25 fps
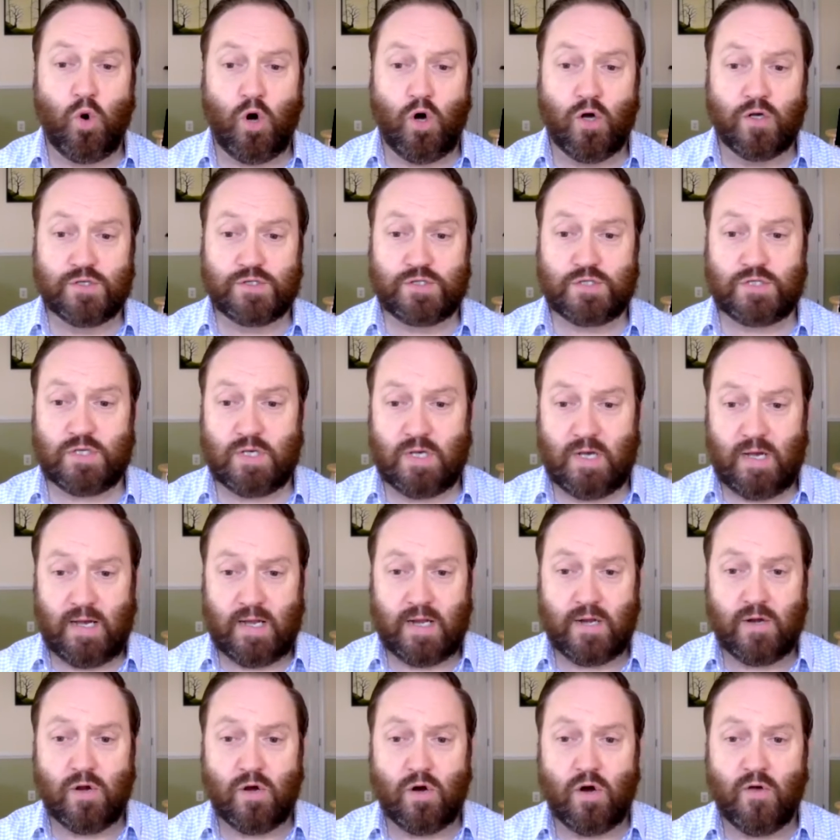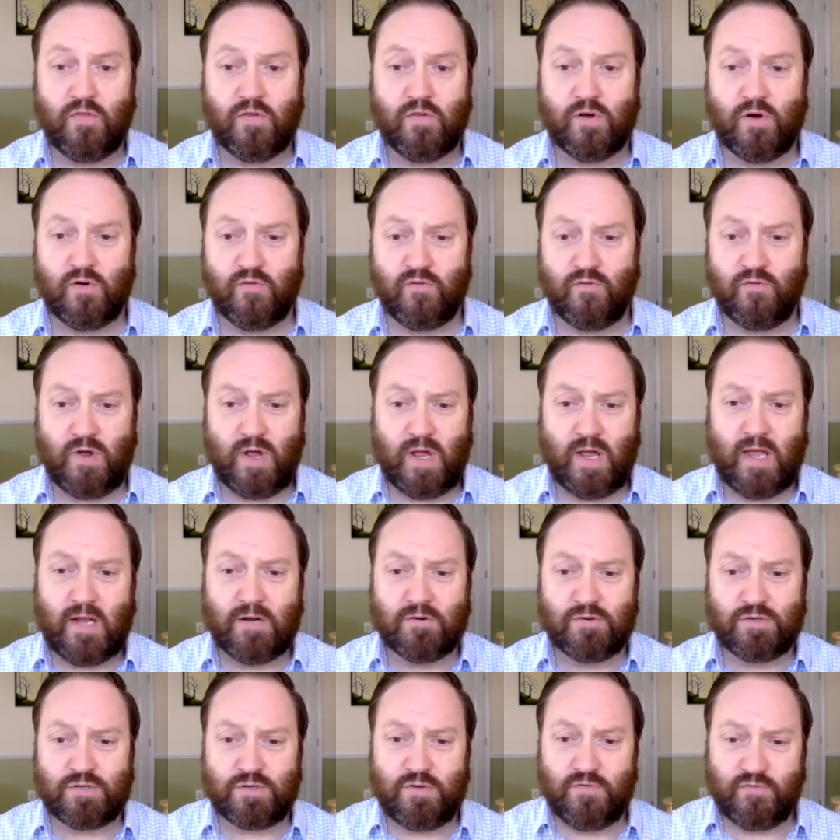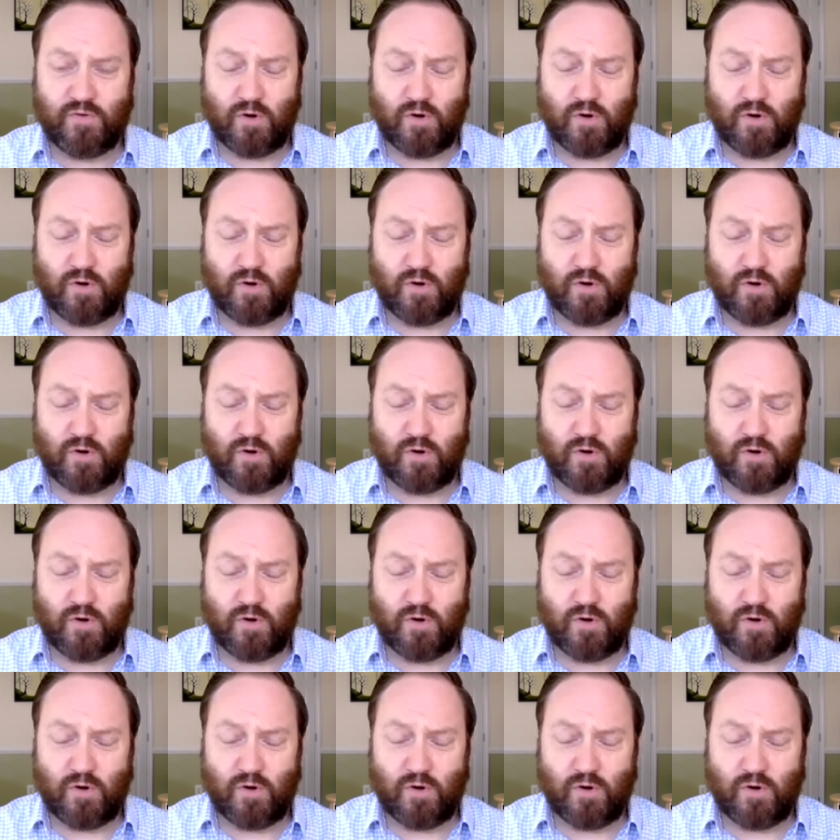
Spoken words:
us and other industry